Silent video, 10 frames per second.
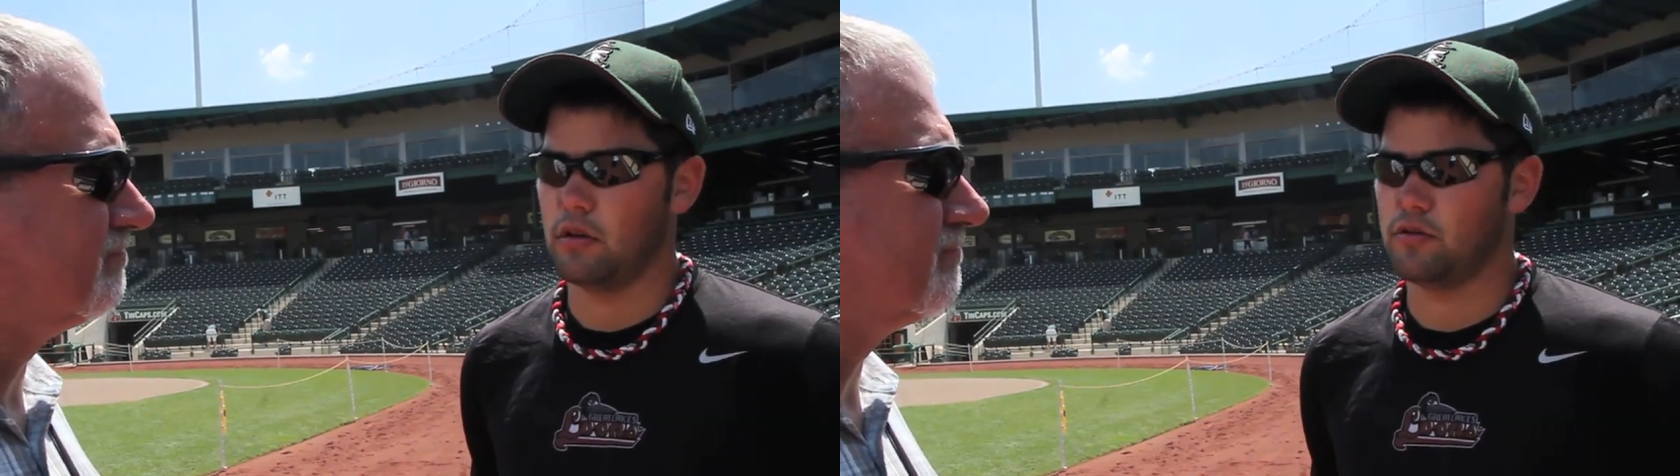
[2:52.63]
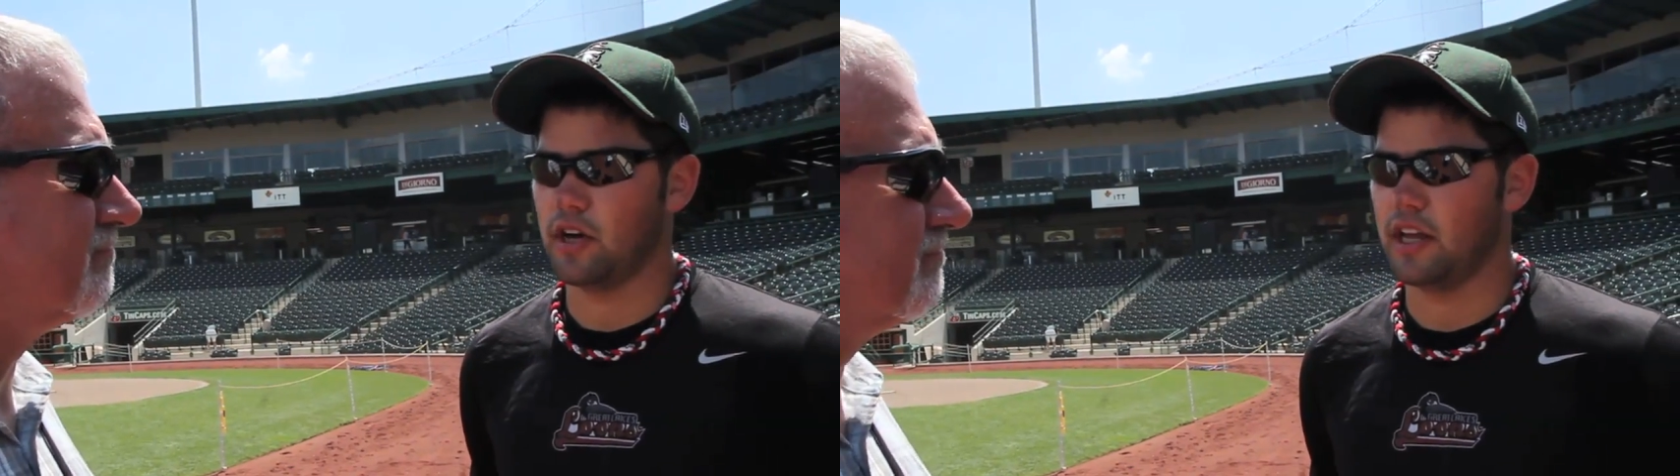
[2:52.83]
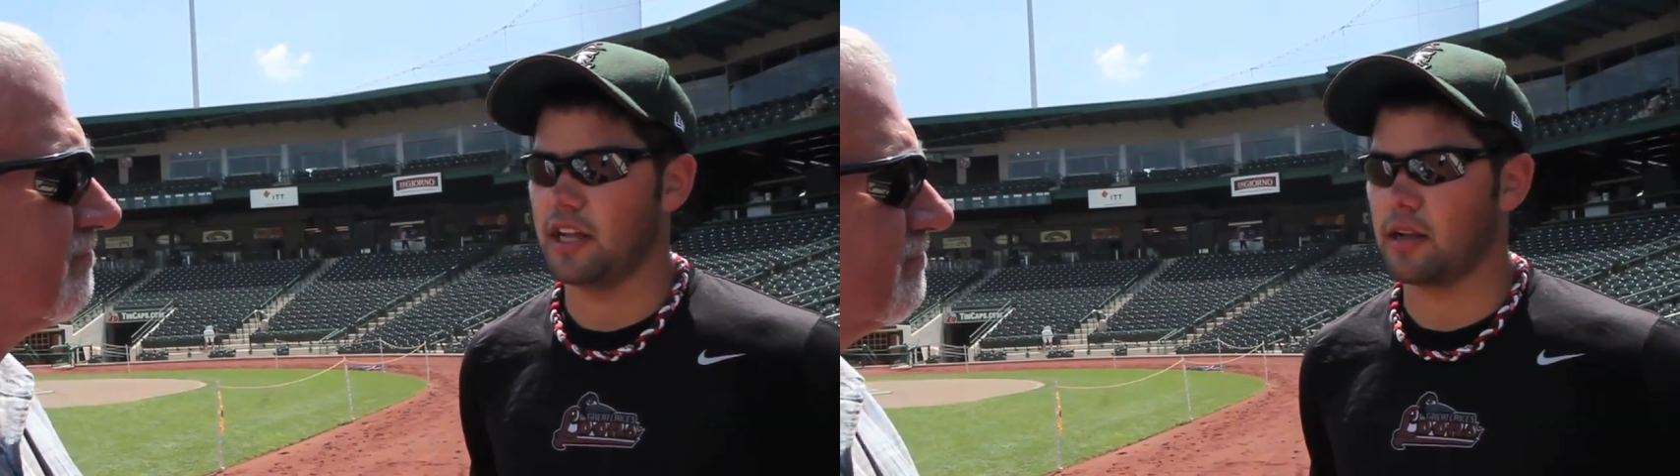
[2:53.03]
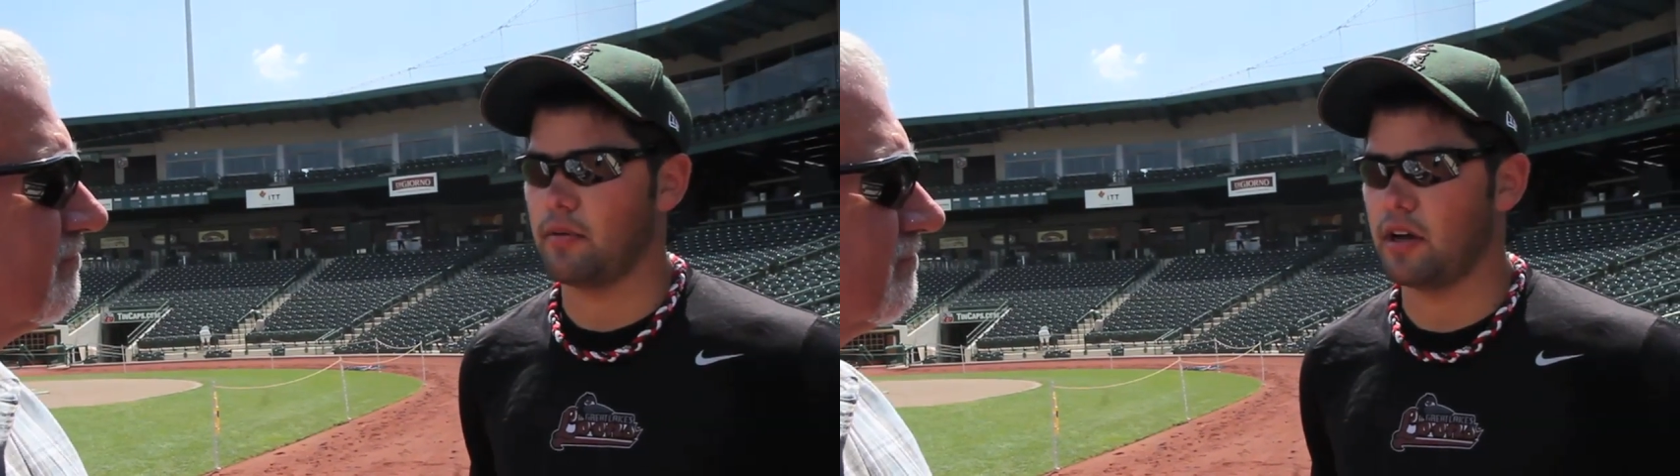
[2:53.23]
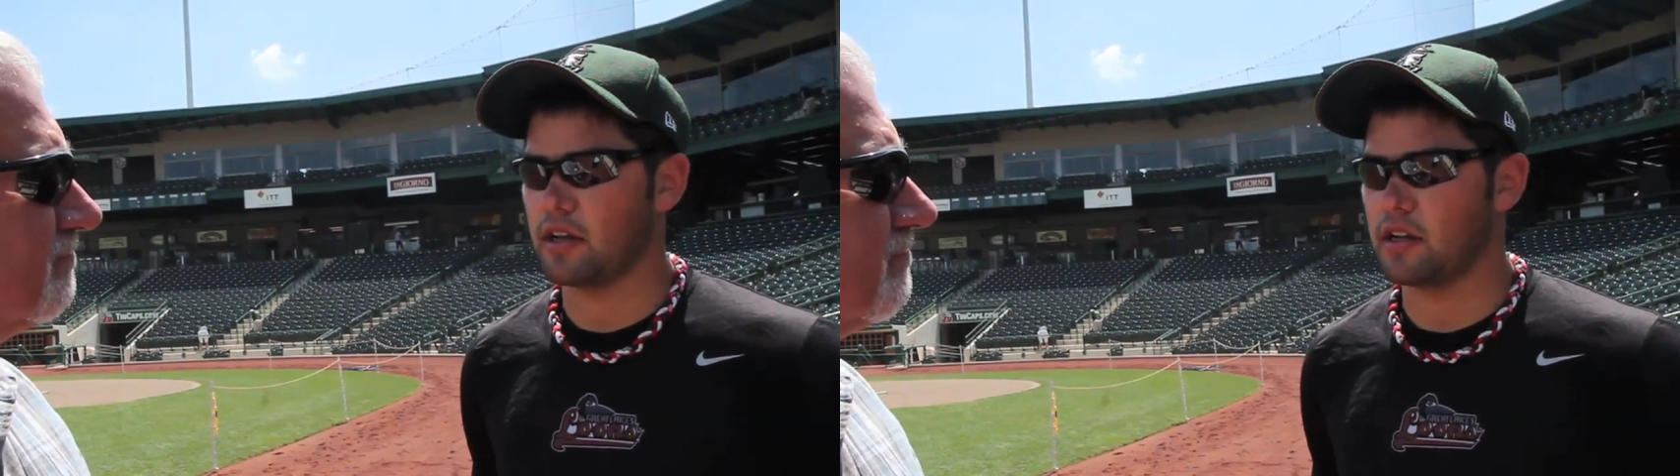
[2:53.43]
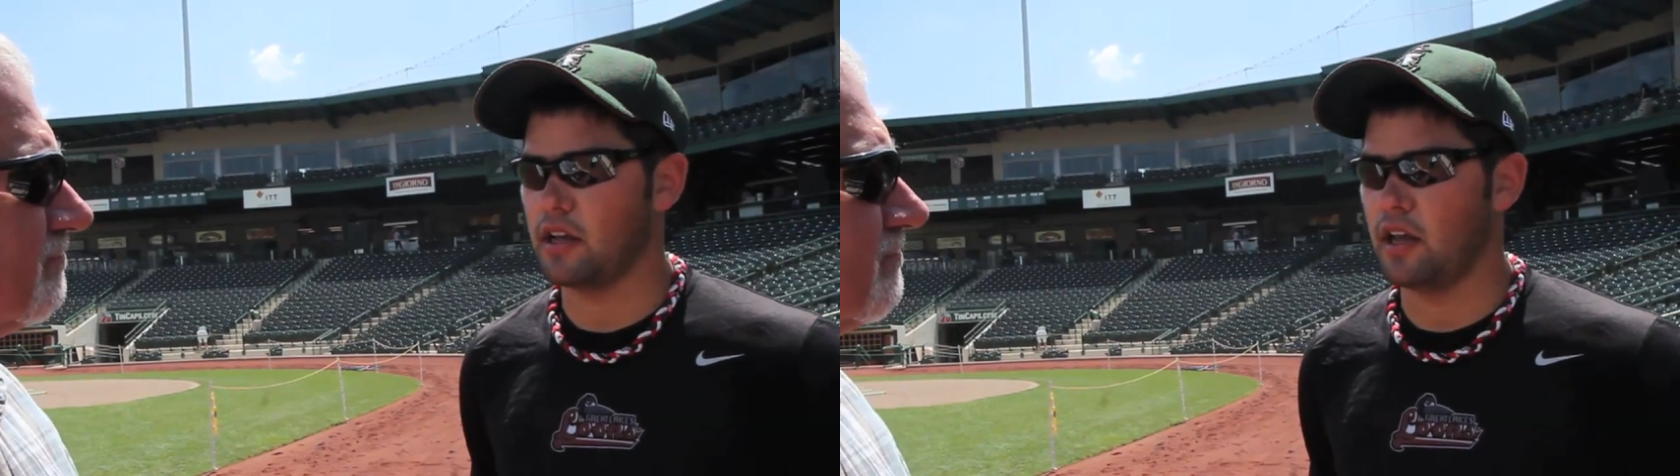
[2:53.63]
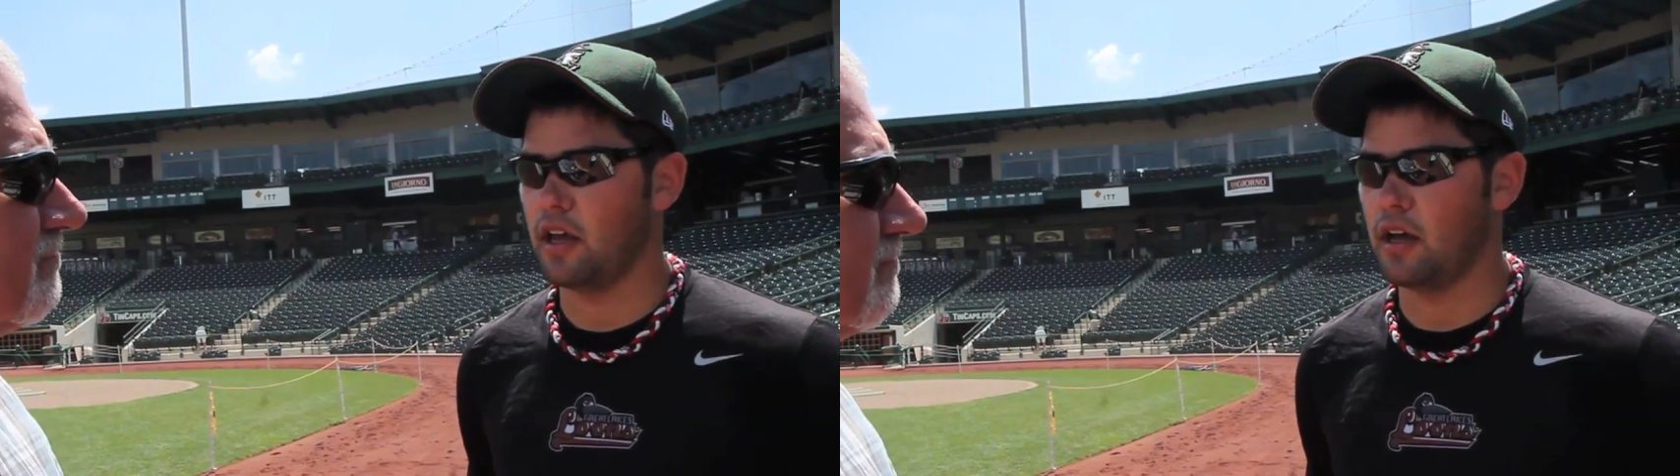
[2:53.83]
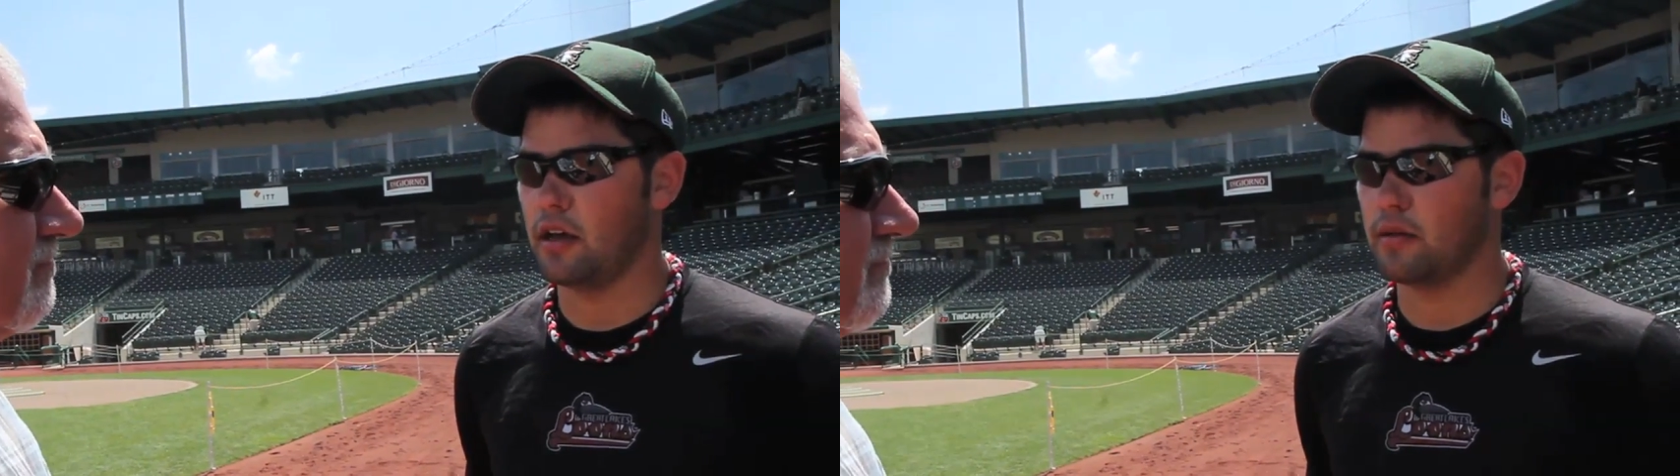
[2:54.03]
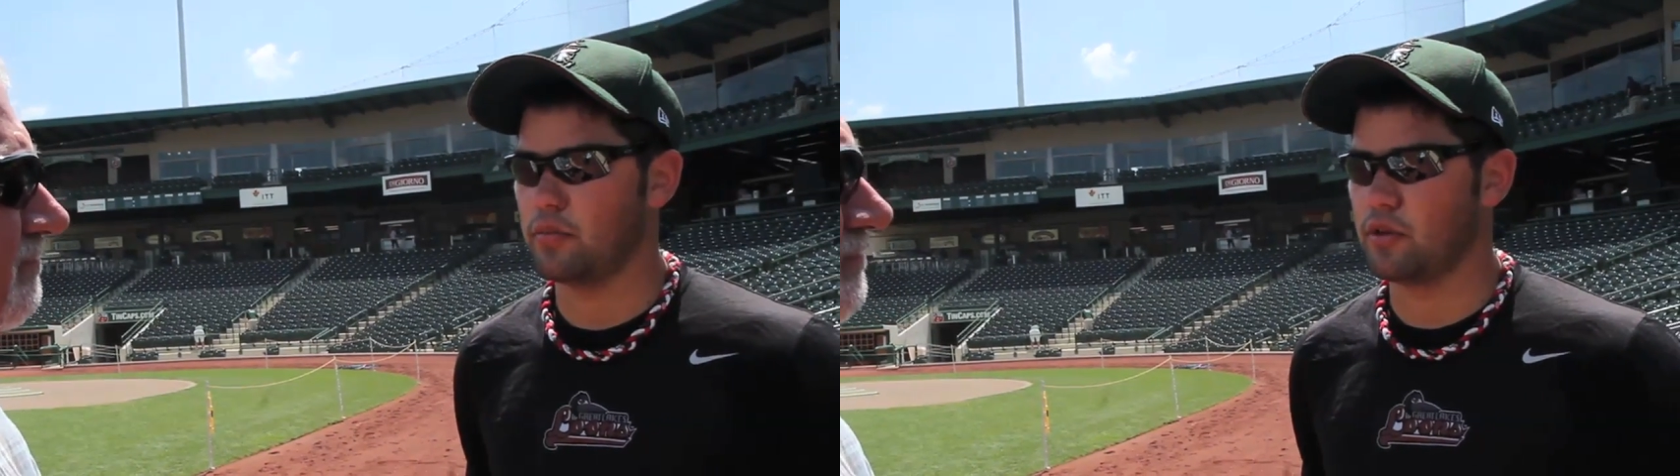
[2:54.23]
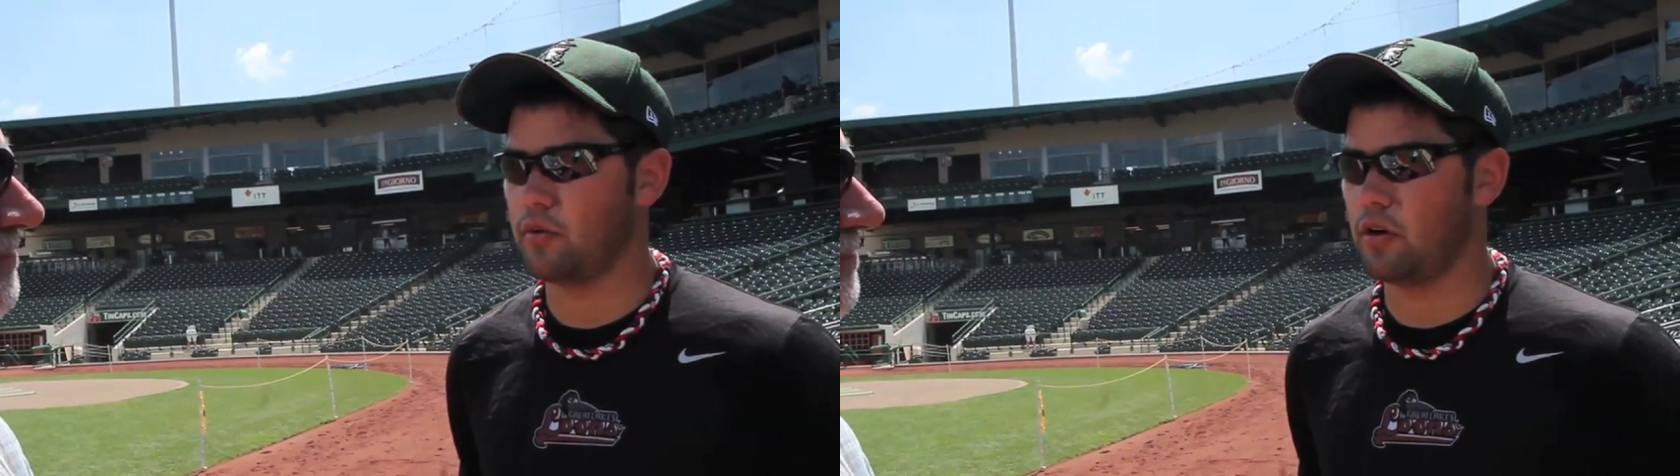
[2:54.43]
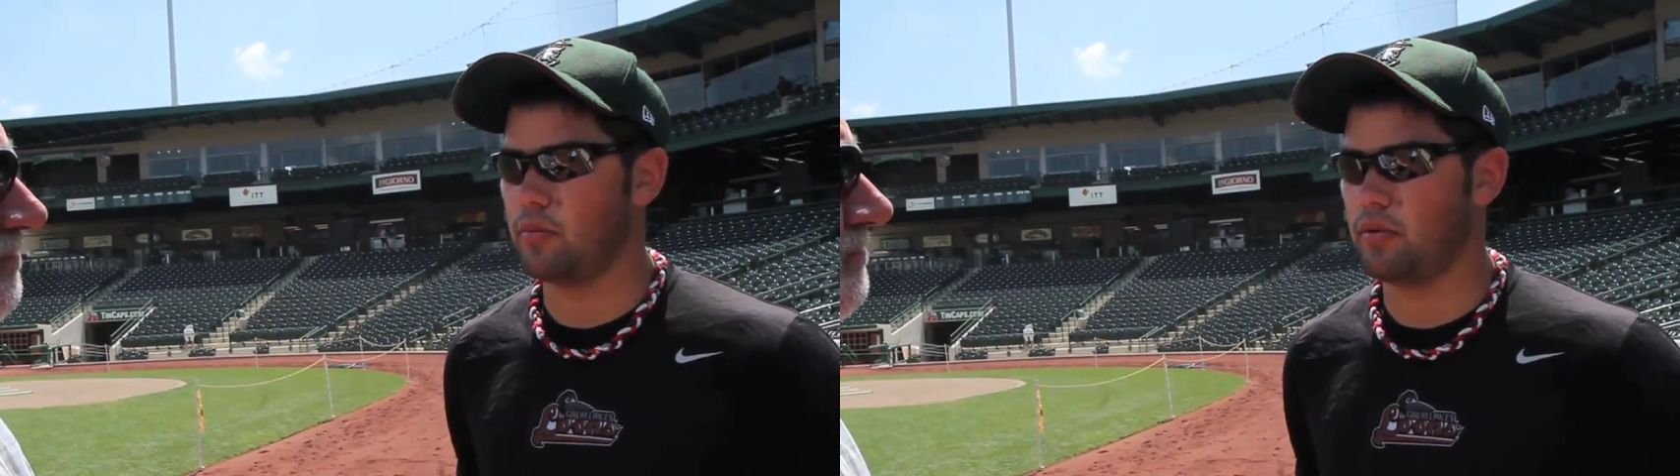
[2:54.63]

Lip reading: Try to hit spots, put the ball in